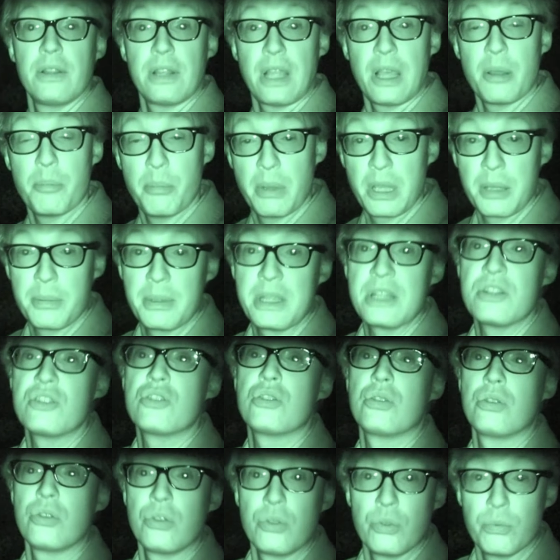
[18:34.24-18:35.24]
that may be
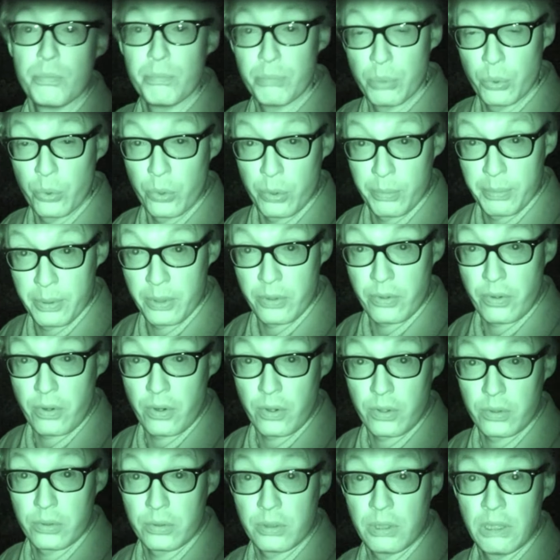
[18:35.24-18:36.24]
two border
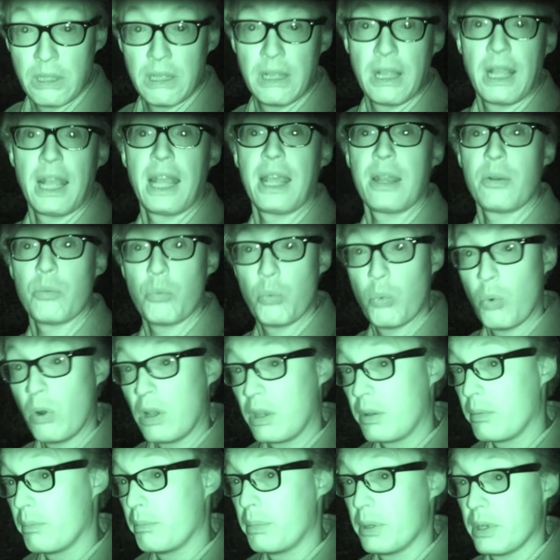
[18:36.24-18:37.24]
patrol and
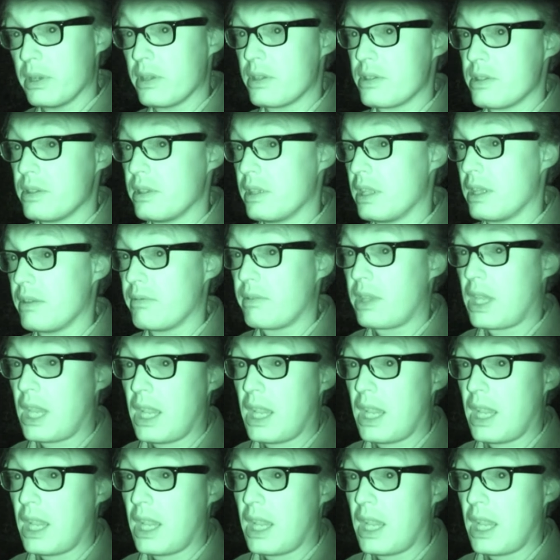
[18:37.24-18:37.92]
one person they've